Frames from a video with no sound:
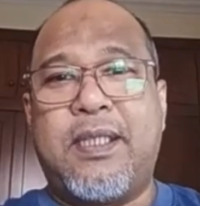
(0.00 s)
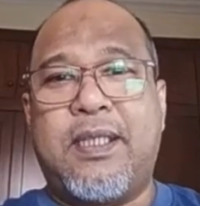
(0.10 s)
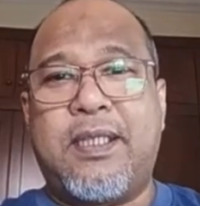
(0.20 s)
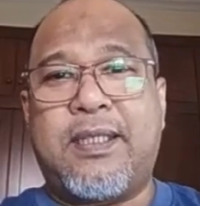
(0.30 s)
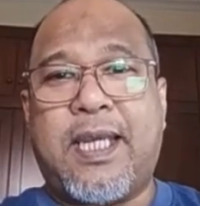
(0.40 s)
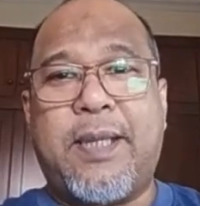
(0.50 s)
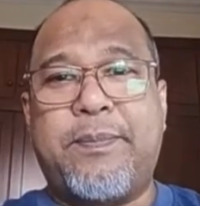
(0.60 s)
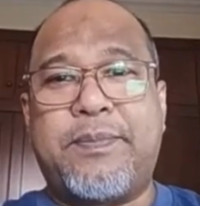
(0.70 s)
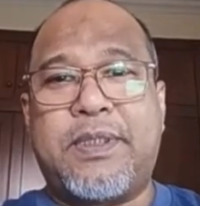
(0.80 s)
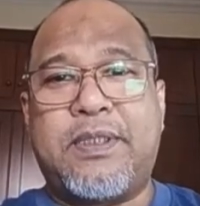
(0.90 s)

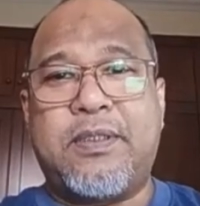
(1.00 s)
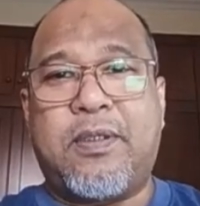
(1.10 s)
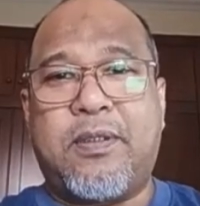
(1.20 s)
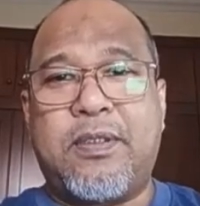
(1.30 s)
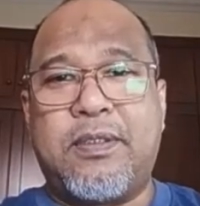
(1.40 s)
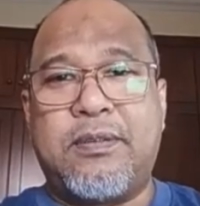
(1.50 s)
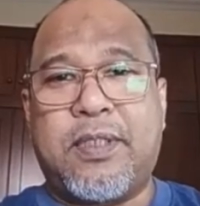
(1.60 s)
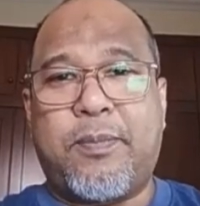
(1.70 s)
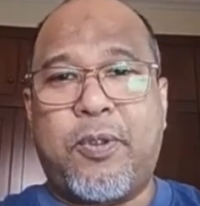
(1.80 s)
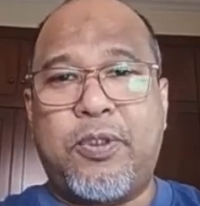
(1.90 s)
types or
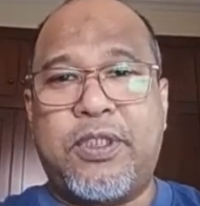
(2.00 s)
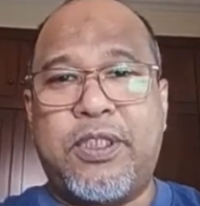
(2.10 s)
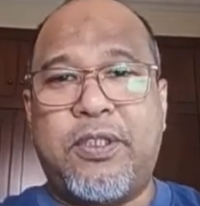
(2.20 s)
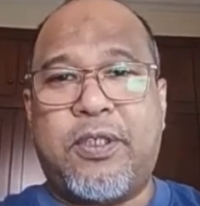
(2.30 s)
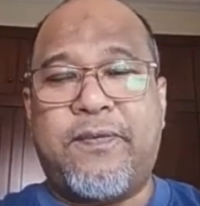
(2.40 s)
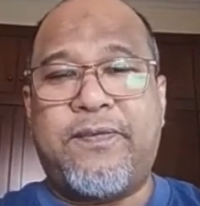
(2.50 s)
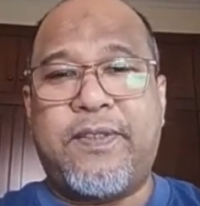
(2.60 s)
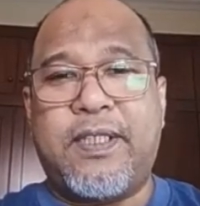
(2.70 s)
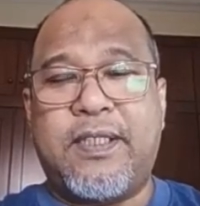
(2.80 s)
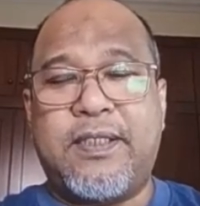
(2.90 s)
typology of
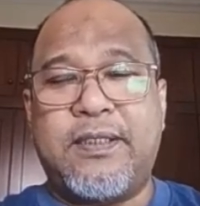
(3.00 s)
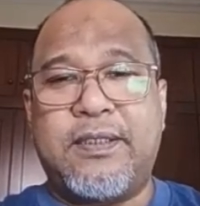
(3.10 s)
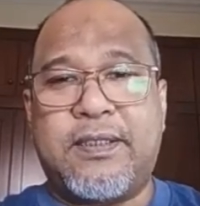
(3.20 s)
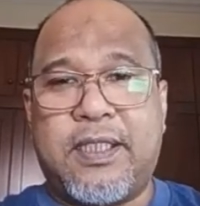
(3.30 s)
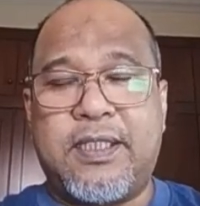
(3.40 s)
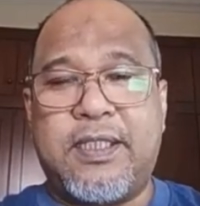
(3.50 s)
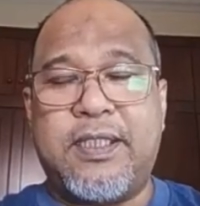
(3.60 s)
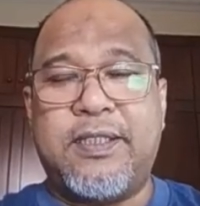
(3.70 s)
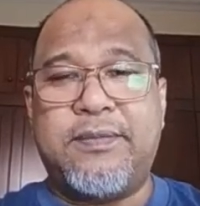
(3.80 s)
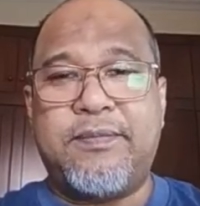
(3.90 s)

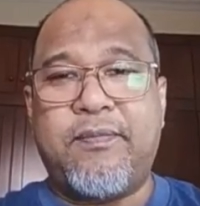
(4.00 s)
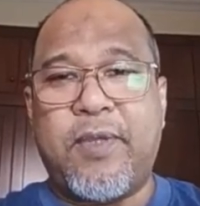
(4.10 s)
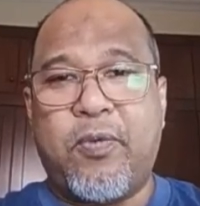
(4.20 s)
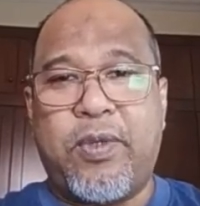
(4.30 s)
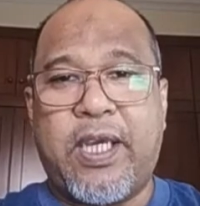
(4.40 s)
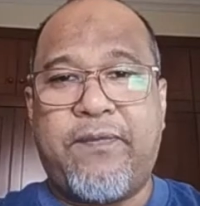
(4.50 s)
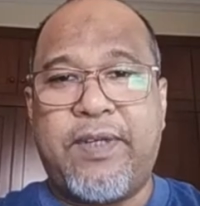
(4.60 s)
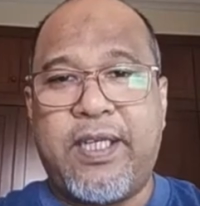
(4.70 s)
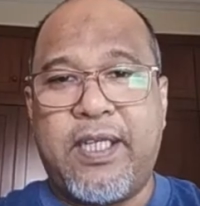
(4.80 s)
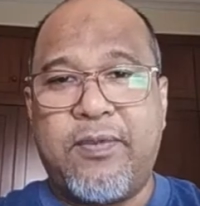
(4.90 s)
strategy. We have
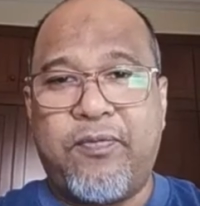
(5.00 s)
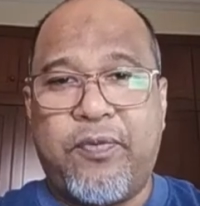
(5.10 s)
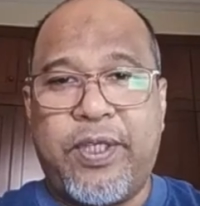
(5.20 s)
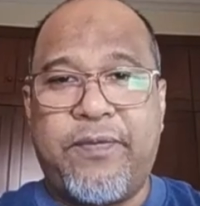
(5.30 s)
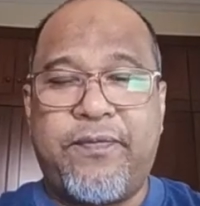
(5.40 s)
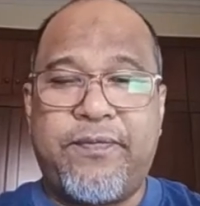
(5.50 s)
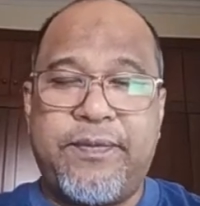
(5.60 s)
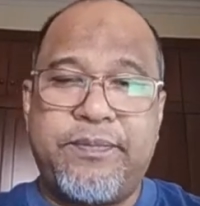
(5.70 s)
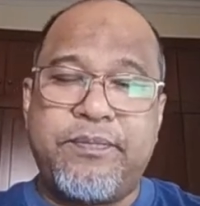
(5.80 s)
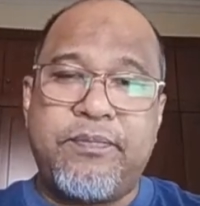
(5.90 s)
dealt with
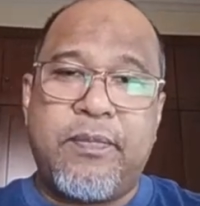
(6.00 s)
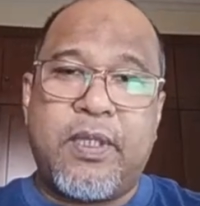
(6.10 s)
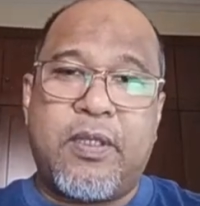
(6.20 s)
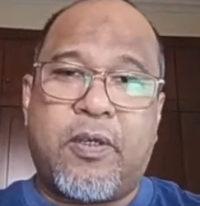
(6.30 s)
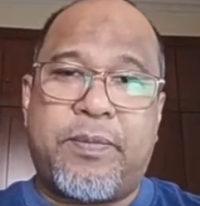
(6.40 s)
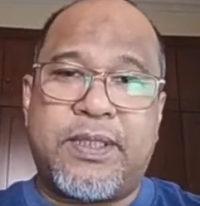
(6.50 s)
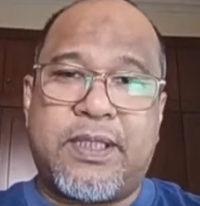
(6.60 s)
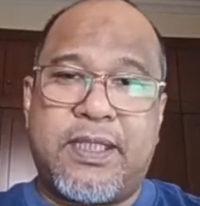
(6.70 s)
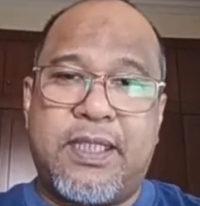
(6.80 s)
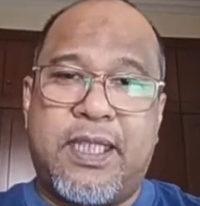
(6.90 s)
corporate
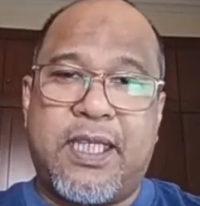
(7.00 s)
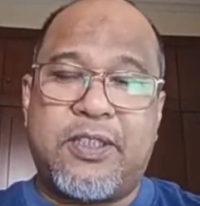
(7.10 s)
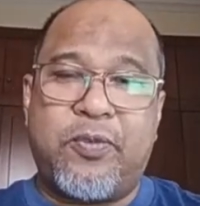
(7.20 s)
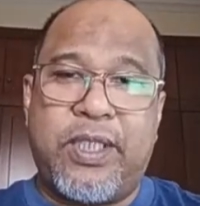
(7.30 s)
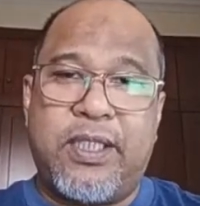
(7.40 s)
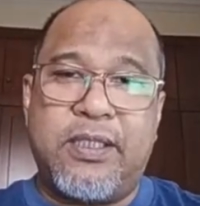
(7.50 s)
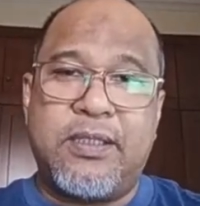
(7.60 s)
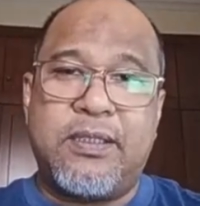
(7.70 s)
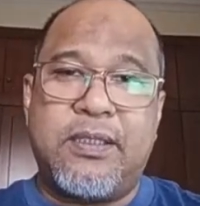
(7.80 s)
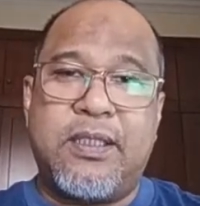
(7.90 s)
strategy last week.
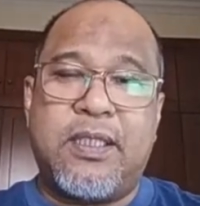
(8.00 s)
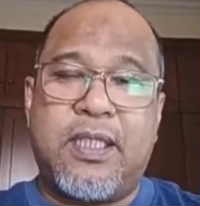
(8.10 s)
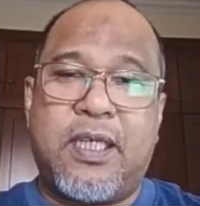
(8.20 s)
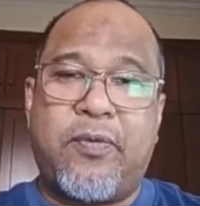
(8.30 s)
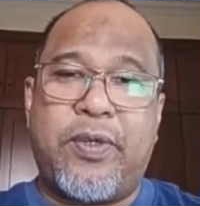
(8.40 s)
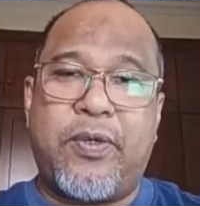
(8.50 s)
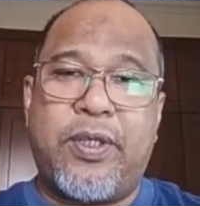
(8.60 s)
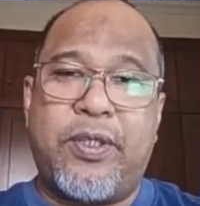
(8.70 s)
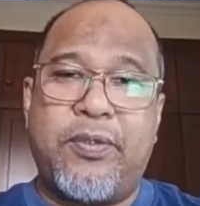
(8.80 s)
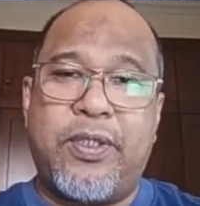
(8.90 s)
Now we're
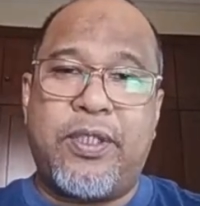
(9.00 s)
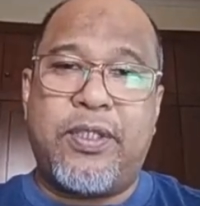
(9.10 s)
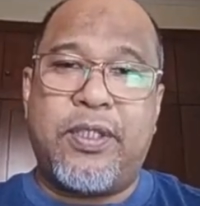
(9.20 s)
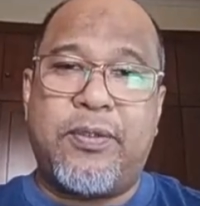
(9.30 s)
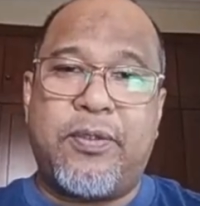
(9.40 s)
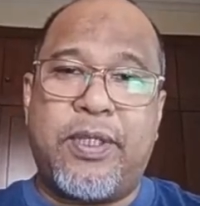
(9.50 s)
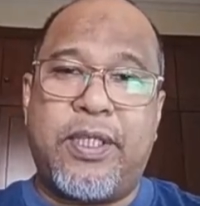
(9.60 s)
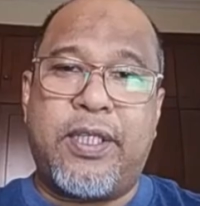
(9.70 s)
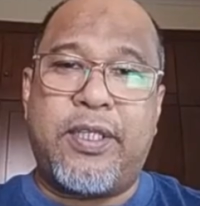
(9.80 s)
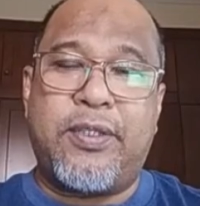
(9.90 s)
going to
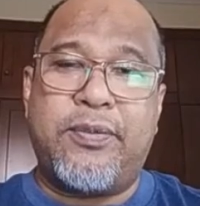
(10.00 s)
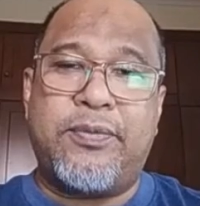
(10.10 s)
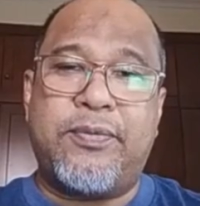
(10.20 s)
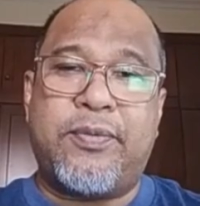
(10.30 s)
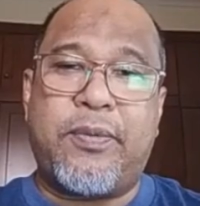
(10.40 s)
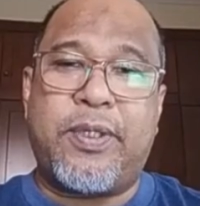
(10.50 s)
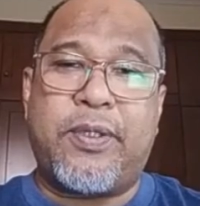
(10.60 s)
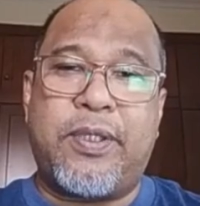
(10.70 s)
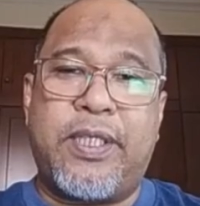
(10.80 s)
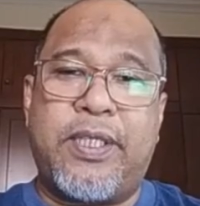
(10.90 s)
going into what we
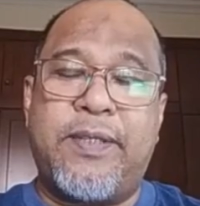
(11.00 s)
call the